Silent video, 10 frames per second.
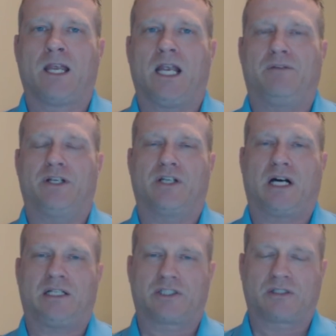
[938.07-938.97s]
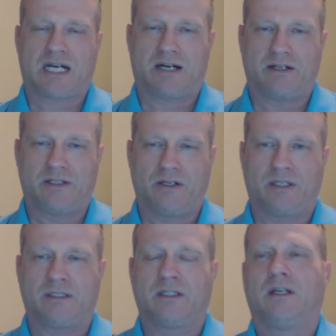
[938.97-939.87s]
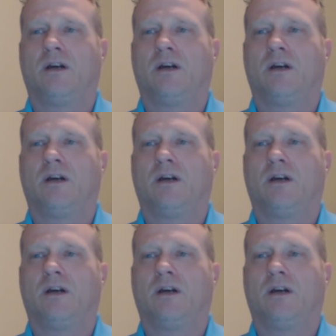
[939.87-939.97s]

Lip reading: If you're not sure how to do it,